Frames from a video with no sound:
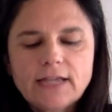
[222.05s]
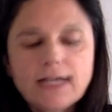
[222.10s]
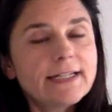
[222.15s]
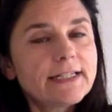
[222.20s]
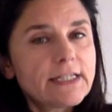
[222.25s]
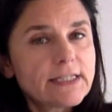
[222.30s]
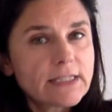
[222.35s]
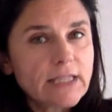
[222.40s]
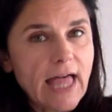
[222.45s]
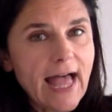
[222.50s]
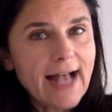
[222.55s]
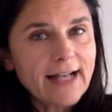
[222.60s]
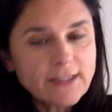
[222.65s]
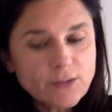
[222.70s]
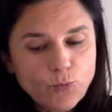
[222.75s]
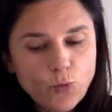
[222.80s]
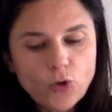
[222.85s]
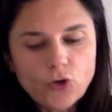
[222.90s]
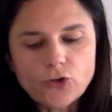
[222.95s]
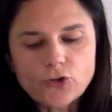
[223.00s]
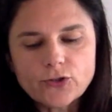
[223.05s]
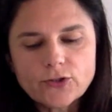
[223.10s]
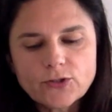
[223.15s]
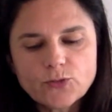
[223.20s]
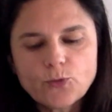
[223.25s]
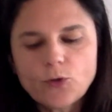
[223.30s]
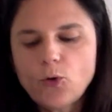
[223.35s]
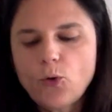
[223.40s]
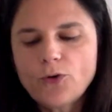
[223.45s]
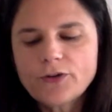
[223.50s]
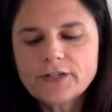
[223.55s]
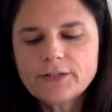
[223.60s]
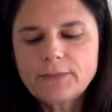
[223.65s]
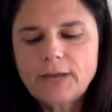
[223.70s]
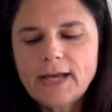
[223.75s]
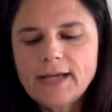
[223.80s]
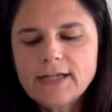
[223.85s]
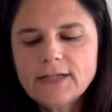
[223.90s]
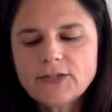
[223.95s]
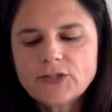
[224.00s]
and his last words, recorded
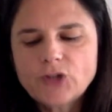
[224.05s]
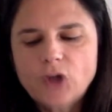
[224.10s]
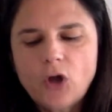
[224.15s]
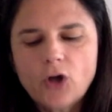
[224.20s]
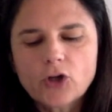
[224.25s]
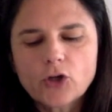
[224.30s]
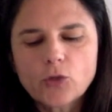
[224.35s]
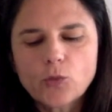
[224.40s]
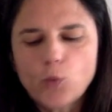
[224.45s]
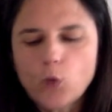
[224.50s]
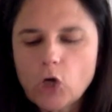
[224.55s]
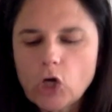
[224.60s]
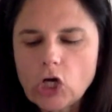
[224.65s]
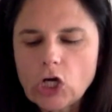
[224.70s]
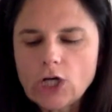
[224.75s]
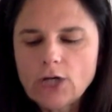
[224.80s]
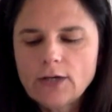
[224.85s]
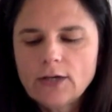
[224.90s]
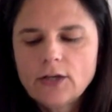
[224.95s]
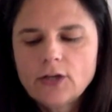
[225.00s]
by his daughter, were,